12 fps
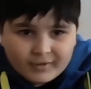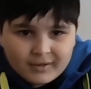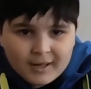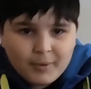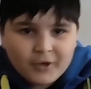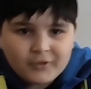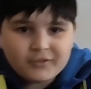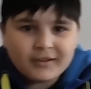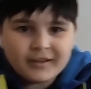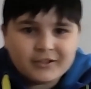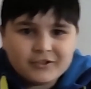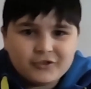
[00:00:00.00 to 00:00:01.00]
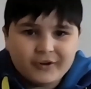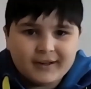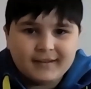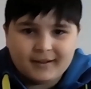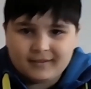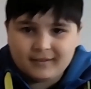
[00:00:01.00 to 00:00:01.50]
I personally enjoy
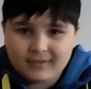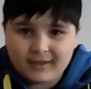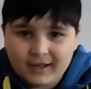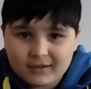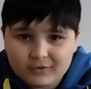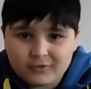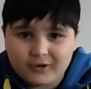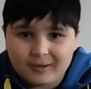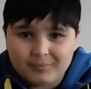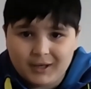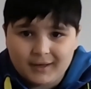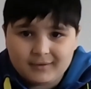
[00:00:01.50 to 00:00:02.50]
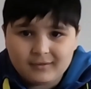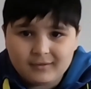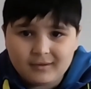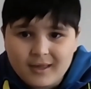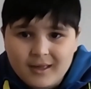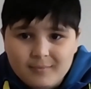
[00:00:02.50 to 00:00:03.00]
collecting the end-strike
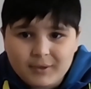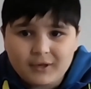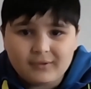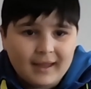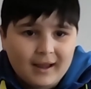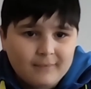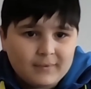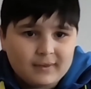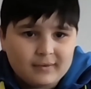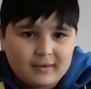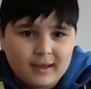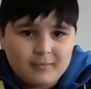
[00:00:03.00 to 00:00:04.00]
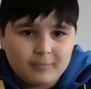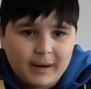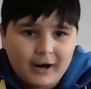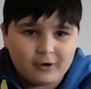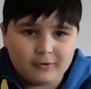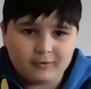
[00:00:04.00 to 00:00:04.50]
blasters because they have the same
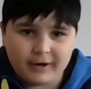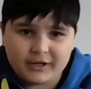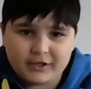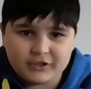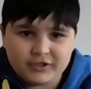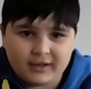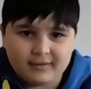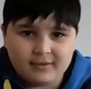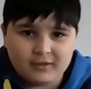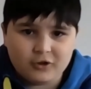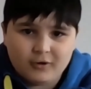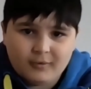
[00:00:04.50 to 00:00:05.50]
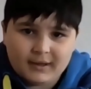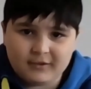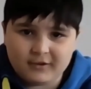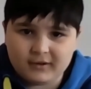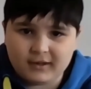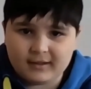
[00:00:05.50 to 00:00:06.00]
power range as the new ones you
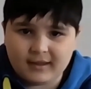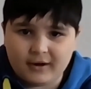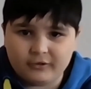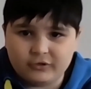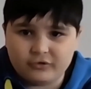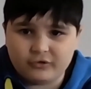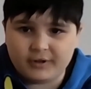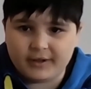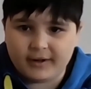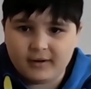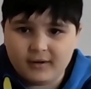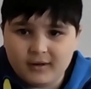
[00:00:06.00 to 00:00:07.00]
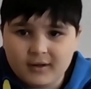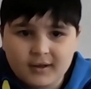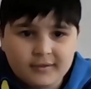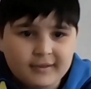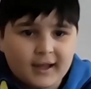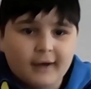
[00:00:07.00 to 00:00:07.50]
can get now in Australia.
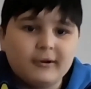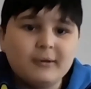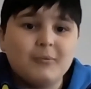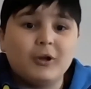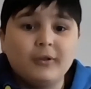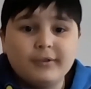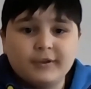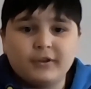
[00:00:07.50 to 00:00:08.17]
The current models in